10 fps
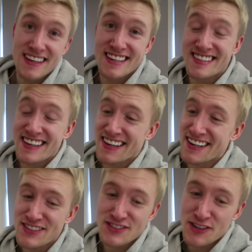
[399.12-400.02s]
So that is it,
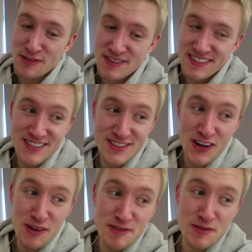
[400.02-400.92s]
ladies and gentlemen.
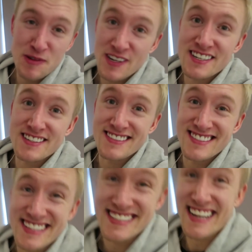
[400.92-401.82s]
Simon's
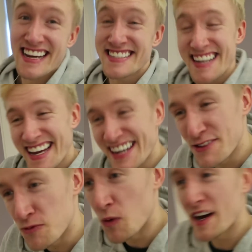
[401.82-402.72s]
predictions. JJ
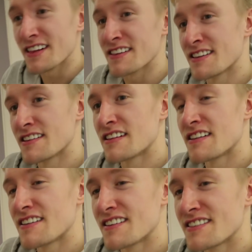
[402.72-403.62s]
and Will
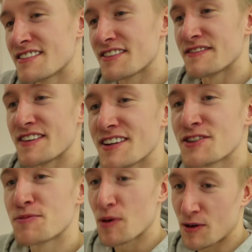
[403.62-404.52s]
to
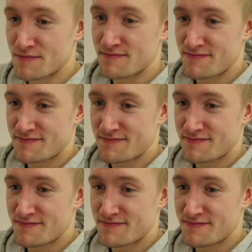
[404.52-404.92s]
finish bottom.